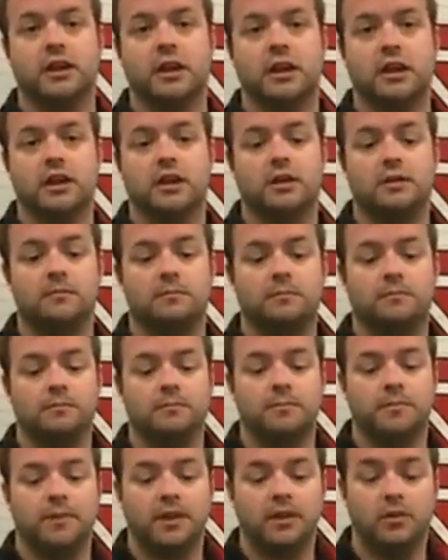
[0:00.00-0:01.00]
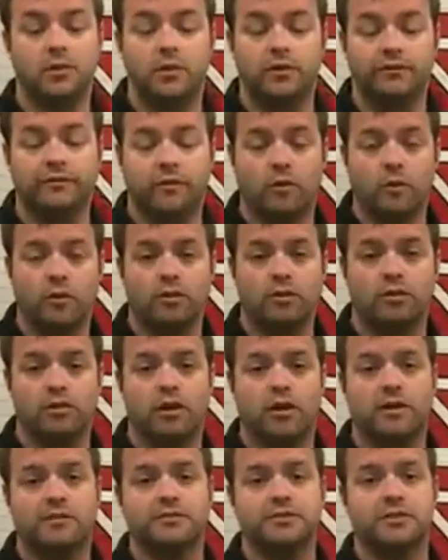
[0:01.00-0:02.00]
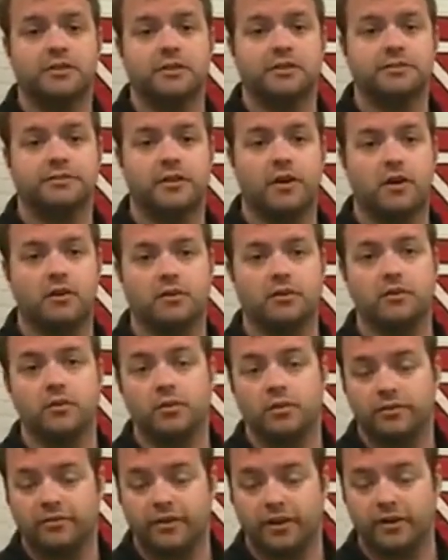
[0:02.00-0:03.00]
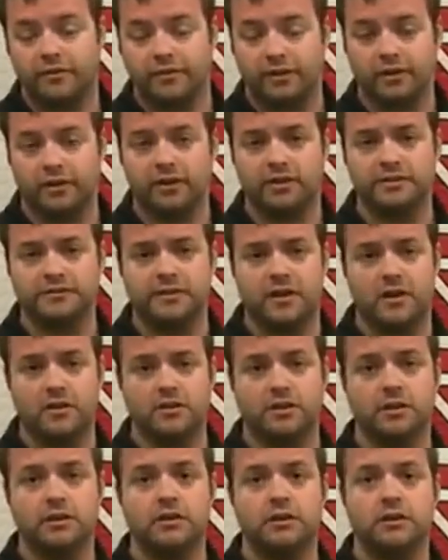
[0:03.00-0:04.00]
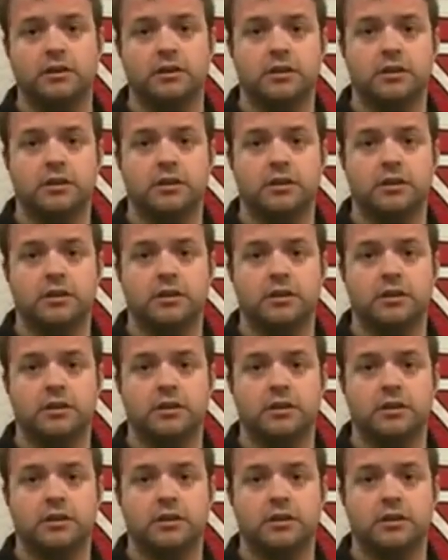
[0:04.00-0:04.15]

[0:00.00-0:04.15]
Um, they do it for the officer that's fallen or the firefighter that's fallen.